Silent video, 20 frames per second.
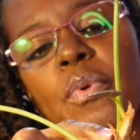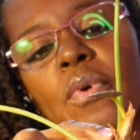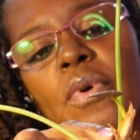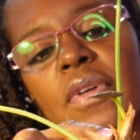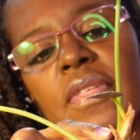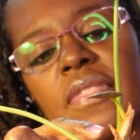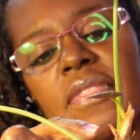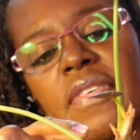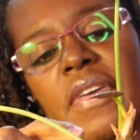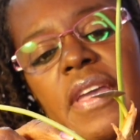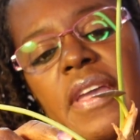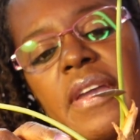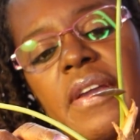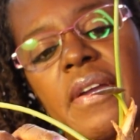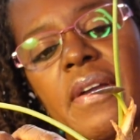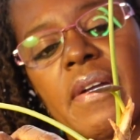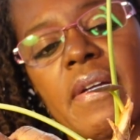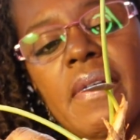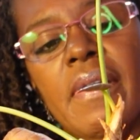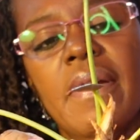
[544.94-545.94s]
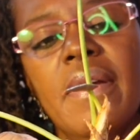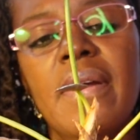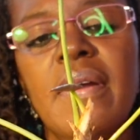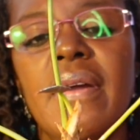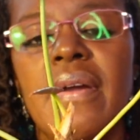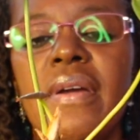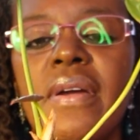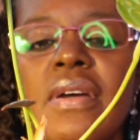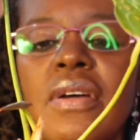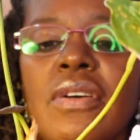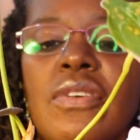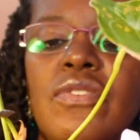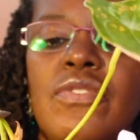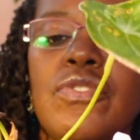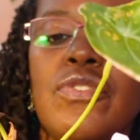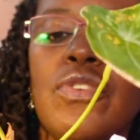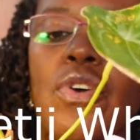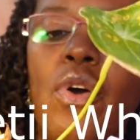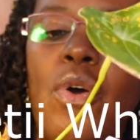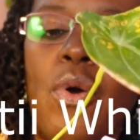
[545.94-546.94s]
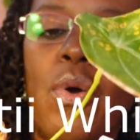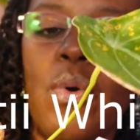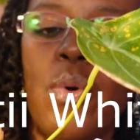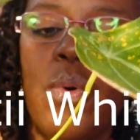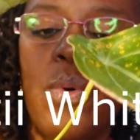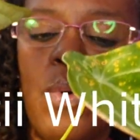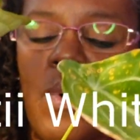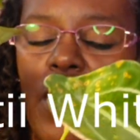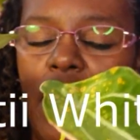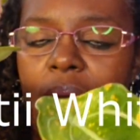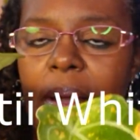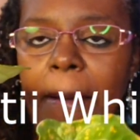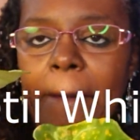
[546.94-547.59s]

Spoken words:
point there. So